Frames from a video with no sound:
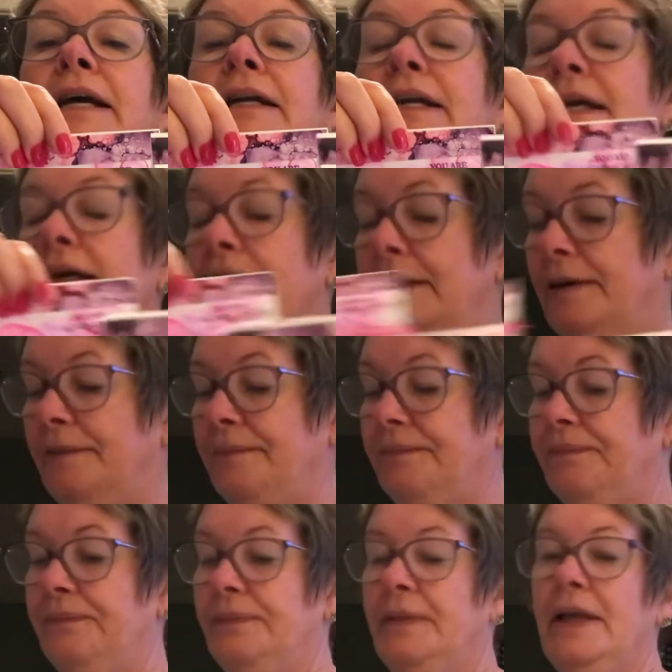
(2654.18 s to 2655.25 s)
the
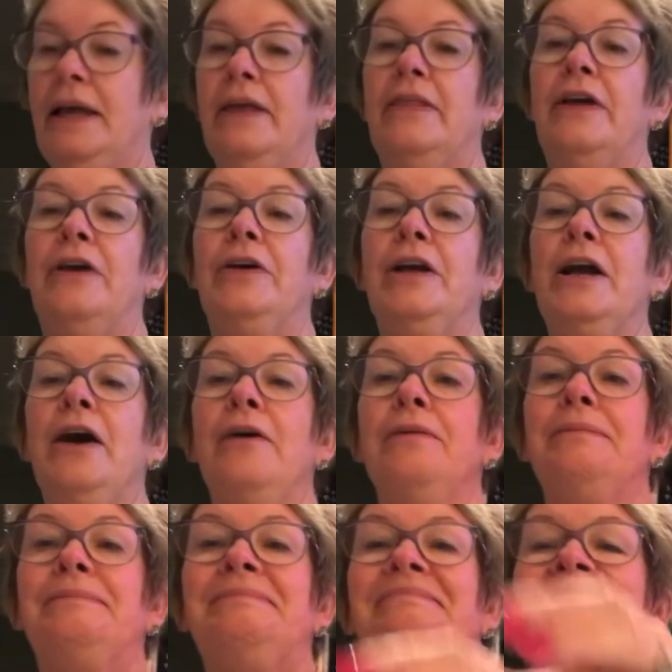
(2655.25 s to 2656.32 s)
alcohol technique.
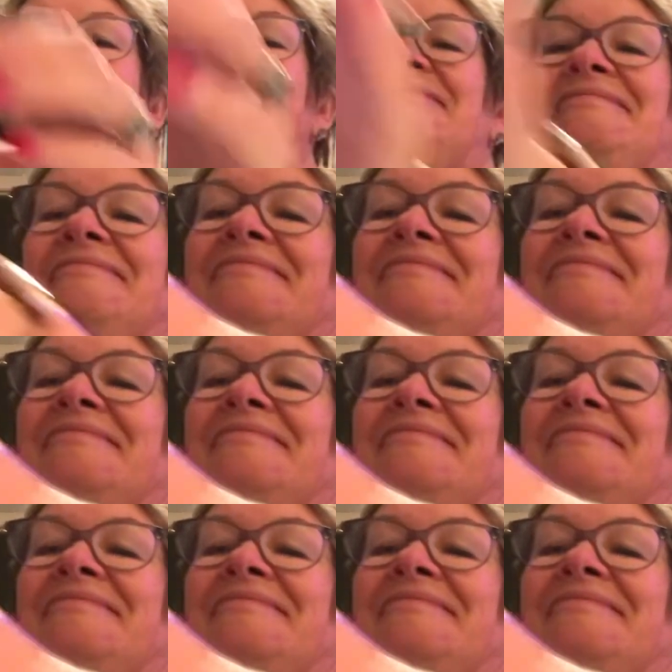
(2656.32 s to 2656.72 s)
There